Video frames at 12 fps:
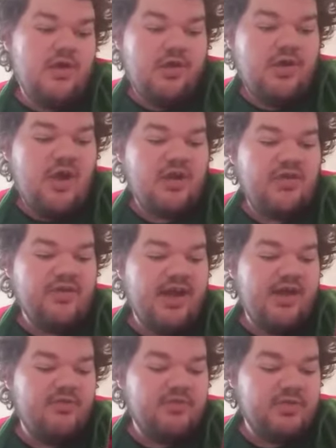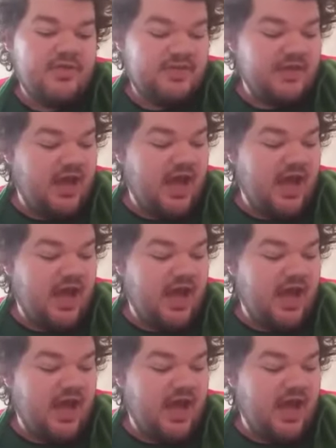Cody Rhodes.